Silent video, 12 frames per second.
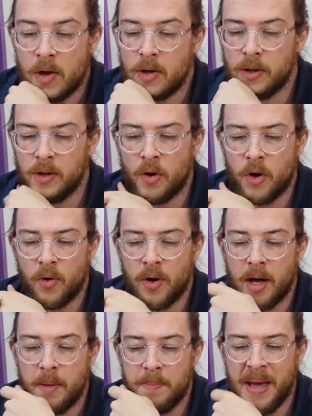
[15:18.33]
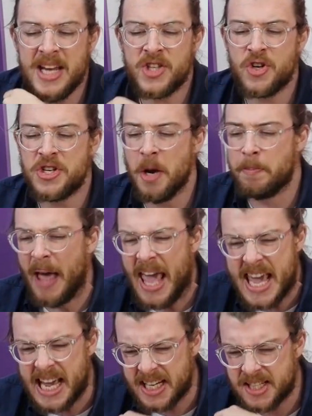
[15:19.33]
Laura, pastry's not
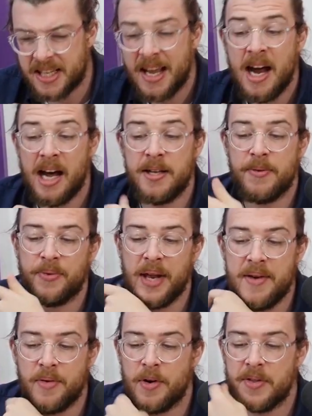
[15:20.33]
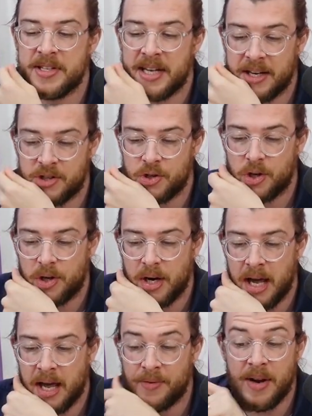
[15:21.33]
baked, and the flavour of the texture,
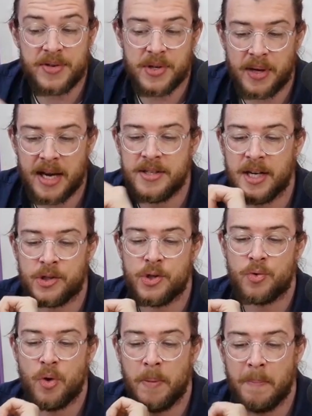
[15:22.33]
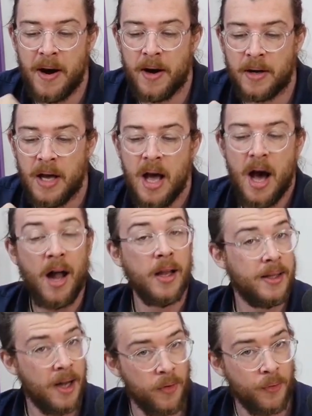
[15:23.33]
flavour's okay, texture's wrong. Mark, a
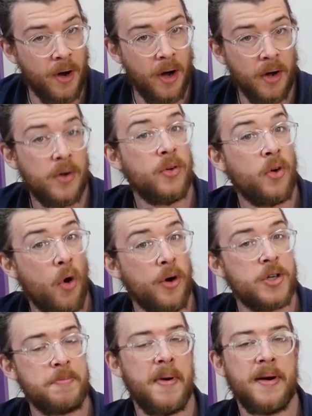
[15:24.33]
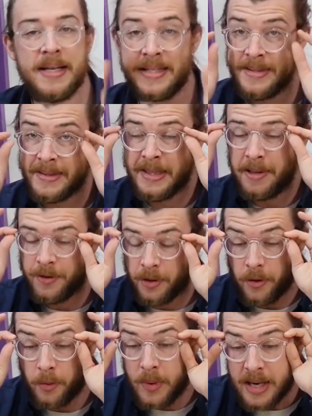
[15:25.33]
lot wrong. Cornish Mark is not having a
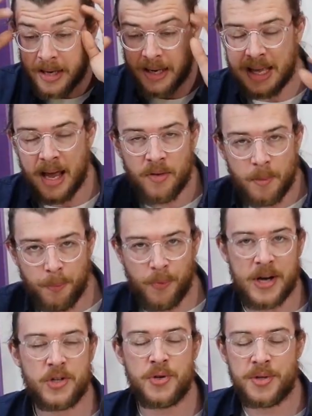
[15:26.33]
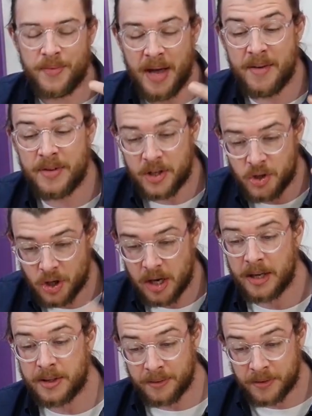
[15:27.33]
good week. Again, the pressures of having a
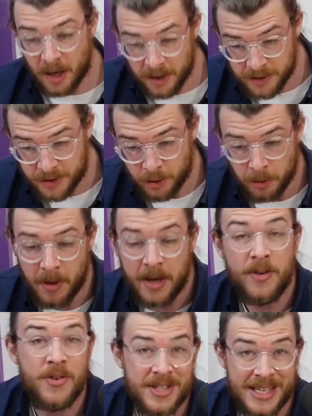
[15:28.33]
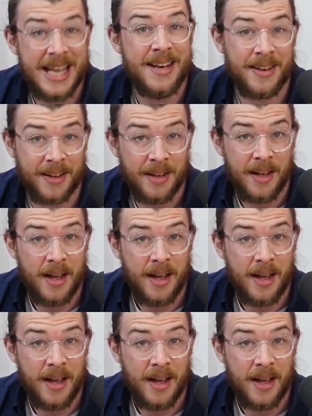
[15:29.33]
child have gotten to him. I understand it.